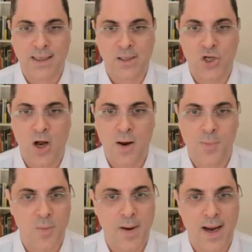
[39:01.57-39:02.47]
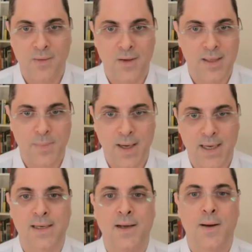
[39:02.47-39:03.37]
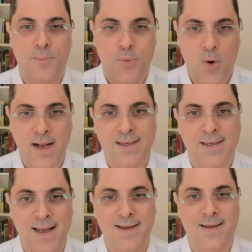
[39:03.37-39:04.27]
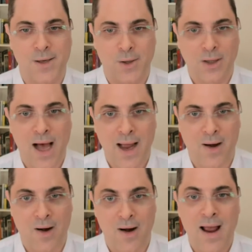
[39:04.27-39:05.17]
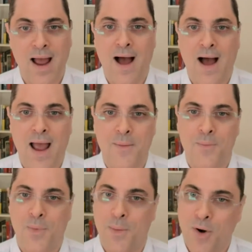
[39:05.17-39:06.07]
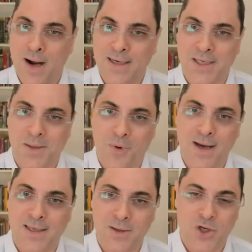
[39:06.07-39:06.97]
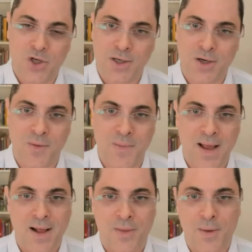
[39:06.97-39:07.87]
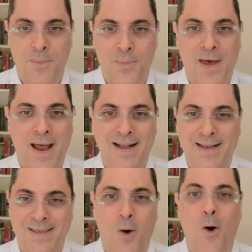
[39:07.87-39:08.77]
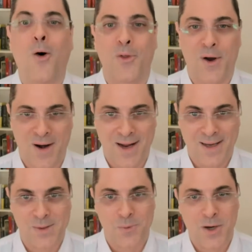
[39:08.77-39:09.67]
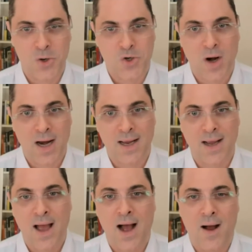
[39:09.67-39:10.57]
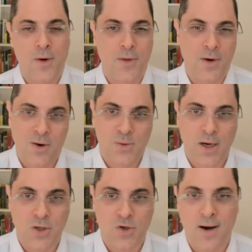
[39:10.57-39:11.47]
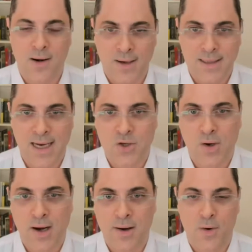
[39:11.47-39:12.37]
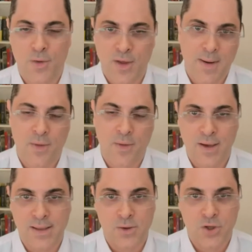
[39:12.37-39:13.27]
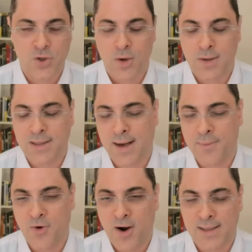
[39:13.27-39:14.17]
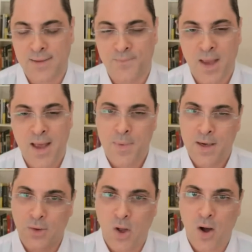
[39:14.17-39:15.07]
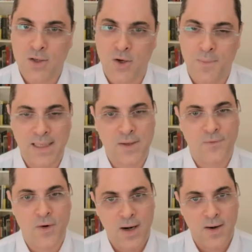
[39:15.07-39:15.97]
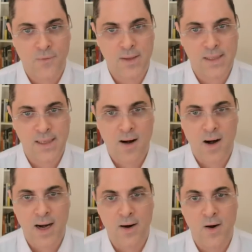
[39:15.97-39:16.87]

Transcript: I think it's John Burbank in this space price is a liar. Uh, and the price is the price in the short term. The, that is all there is when you're trading, uh, whether you're a swing trader, a day trader, you're thinking about things on a shorter time horizon. But in the long term, it's a very different scenario.